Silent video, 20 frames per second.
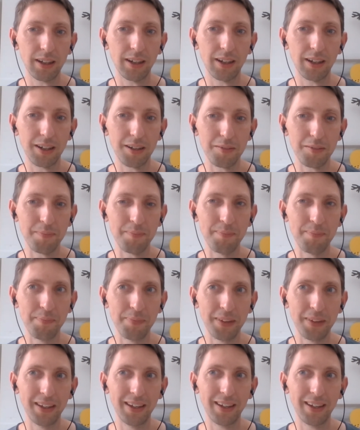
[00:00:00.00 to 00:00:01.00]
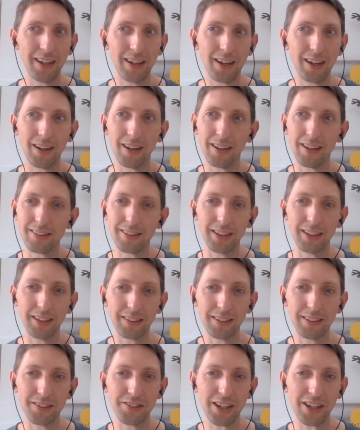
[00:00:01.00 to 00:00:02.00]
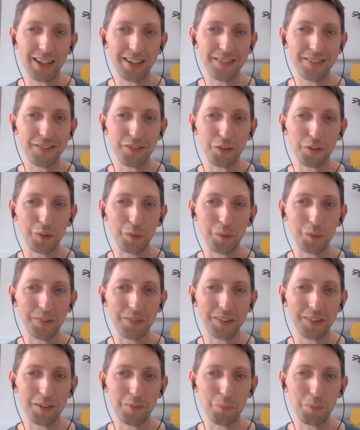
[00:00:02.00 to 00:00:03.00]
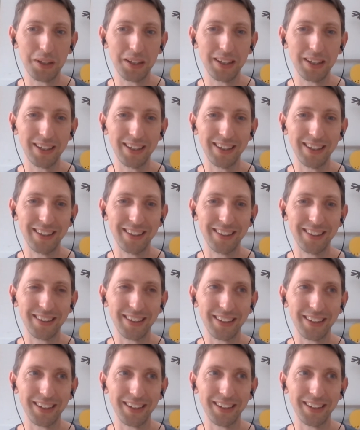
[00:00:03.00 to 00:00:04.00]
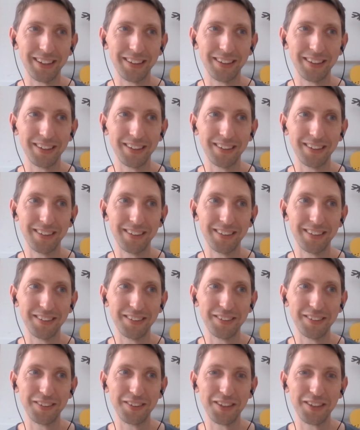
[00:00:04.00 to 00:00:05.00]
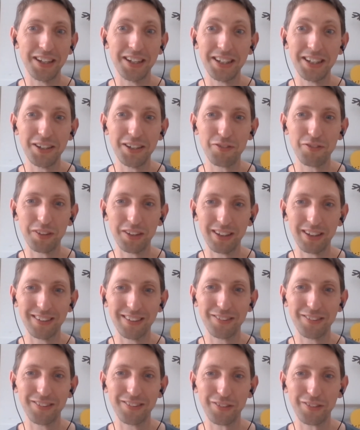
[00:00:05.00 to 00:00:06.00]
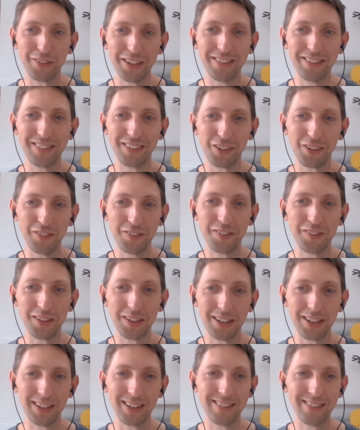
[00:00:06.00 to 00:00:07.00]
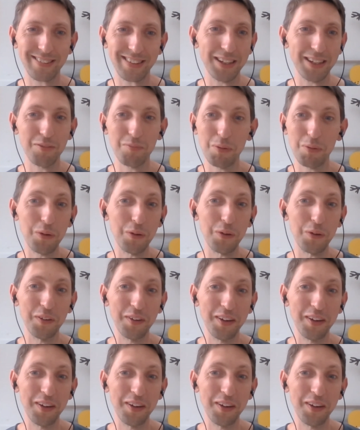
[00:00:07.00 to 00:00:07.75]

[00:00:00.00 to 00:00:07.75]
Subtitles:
I think the challenge is always going to be the need for the industry to constantly sell more.